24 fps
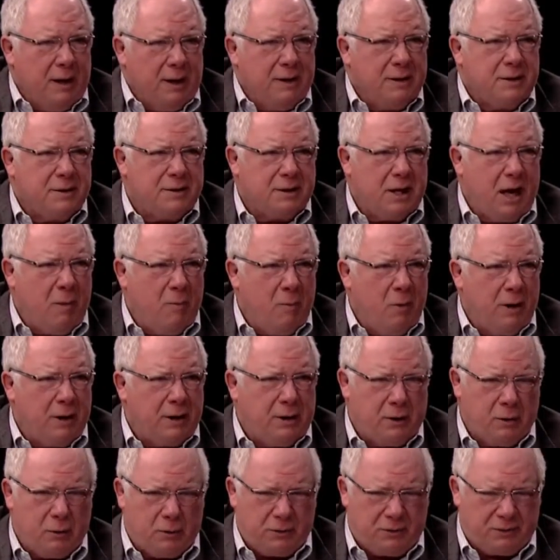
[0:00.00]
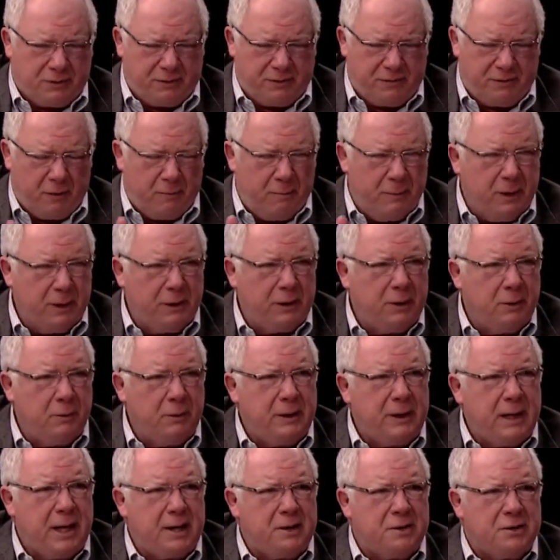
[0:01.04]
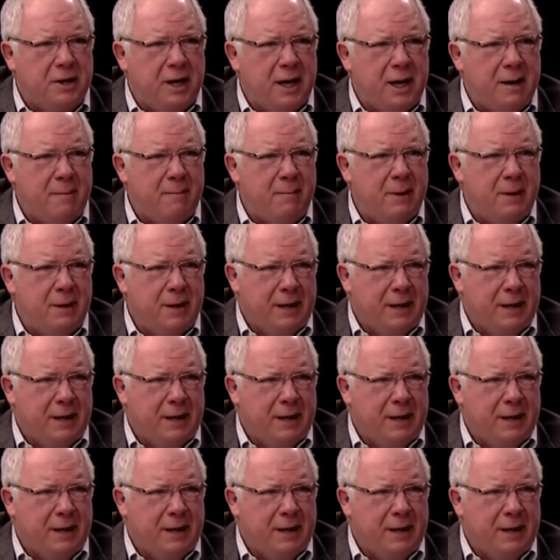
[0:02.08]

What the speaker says: someone who's familiar with that job